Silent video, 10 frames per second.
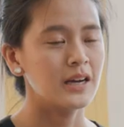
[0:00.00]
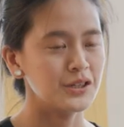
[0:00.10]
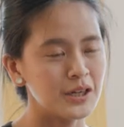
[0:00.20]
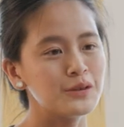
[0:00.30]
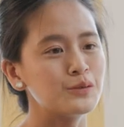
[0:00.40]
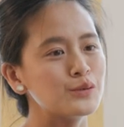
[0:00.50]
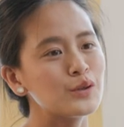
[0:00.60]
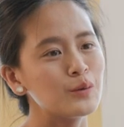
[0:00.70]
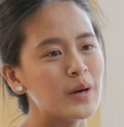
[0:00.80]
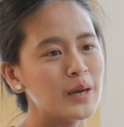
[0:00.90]
I try to do
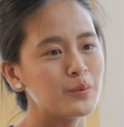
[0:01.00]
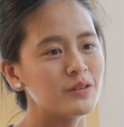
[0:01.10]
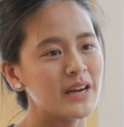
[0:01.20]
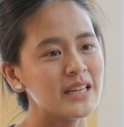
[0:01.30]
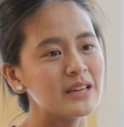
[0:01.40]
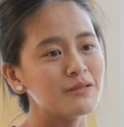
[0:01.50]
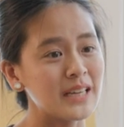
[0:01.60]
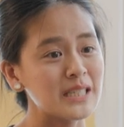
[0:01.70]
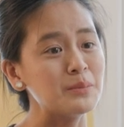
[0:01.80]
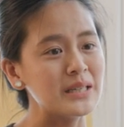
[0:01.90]
so by providing
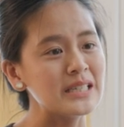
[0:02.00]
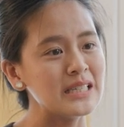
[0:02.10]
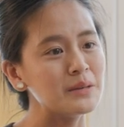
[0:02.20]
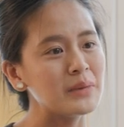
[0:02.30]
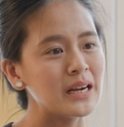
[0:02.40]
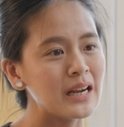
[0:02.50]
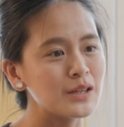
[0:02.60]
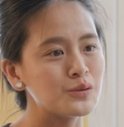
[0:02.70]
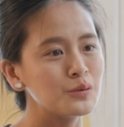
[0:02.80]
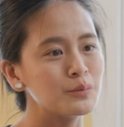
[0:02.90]
flexibility in my
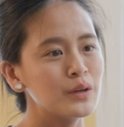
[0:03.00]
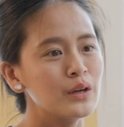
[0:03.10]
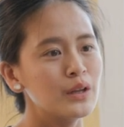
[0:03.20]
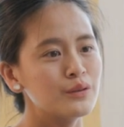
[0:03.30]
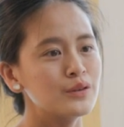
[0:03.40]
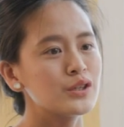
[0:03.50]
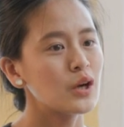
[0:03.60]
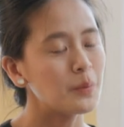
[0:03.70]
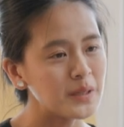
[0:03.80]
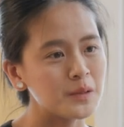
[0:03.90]
classroom through the
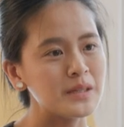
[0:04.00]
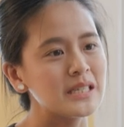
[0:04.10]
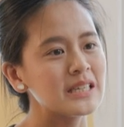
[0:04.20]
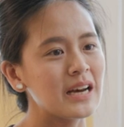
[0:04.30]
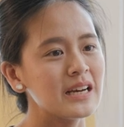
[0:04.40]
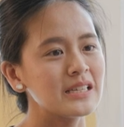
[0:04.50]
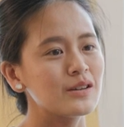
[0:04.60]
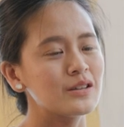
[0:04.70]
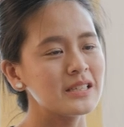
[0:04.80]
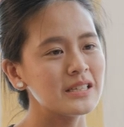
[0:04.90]
topics we
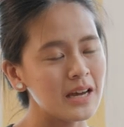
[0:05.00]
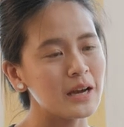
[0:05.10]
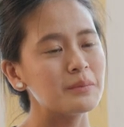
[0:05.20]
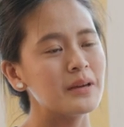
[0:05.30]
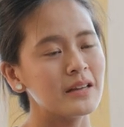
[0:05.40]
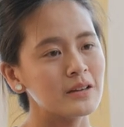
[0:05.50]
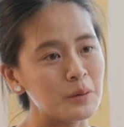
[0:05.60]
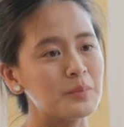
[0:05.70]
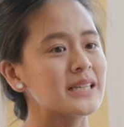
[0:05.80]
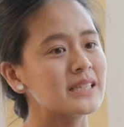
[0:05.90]
discuss or the type and
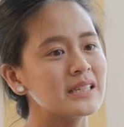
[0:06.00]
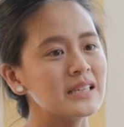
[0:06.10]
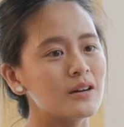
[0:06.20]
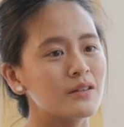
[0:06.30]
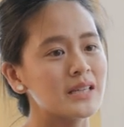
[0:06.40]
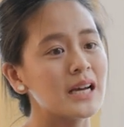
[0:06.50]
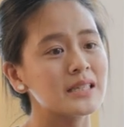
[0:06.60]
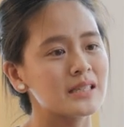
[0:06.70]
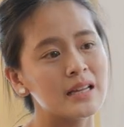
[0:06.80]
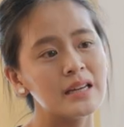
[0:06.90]
complexity of
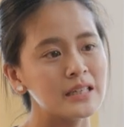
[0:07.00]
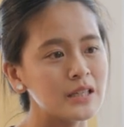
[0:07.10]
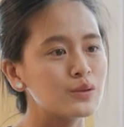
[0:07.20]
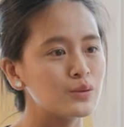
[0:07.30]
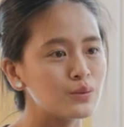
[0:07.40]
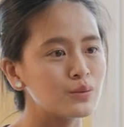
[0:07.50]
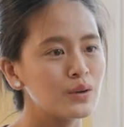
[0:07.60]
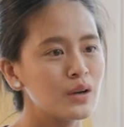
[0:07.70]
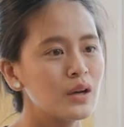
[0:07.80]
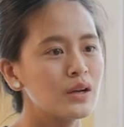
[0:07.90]
tasks that they need to do.
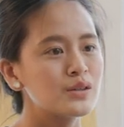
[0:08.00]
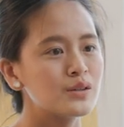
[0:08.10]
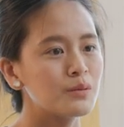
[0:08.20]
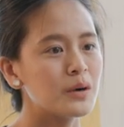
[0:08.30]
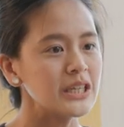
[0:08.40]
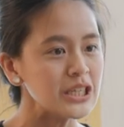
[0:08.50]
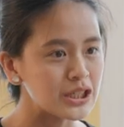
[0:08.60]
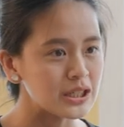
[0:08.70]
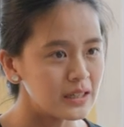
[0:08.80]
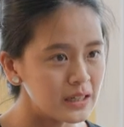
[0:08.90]
So while
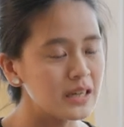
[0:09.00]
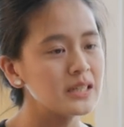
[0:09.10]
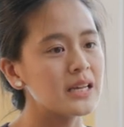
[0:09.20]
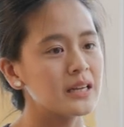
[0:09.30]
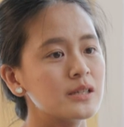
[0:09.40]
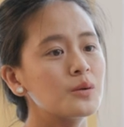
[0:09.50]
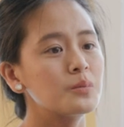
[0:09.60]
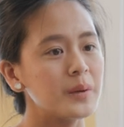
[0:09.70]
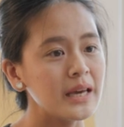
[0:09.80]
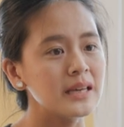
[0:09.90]
each learns his
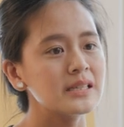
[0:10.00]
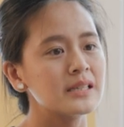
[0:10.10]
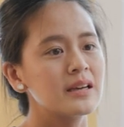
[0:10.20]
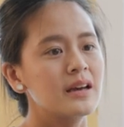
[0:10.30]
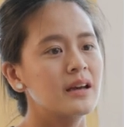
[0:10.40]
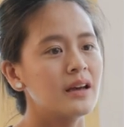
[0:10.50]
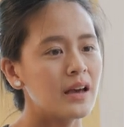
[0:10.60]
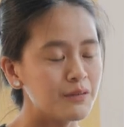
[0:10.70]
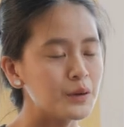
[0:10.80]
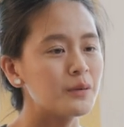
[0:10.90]
own pace,
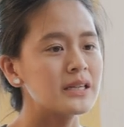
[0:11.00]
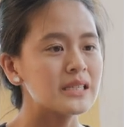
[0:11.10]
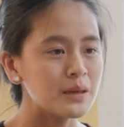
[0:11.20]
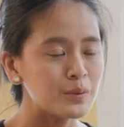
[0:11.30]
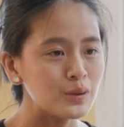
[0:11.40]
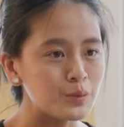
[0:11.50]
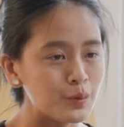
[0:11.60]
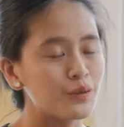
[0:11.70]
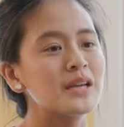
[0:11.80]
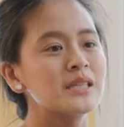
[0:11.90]
everyone is able to
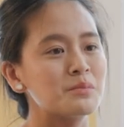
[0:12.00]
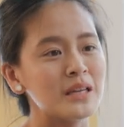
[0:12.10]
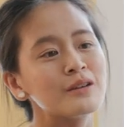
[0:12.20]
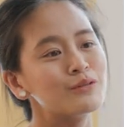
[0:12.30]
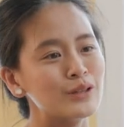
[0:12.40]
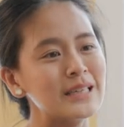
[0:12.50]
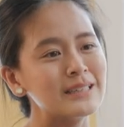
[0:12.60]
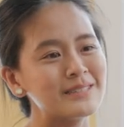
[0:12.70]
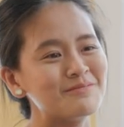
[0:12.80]
progress meaningfully.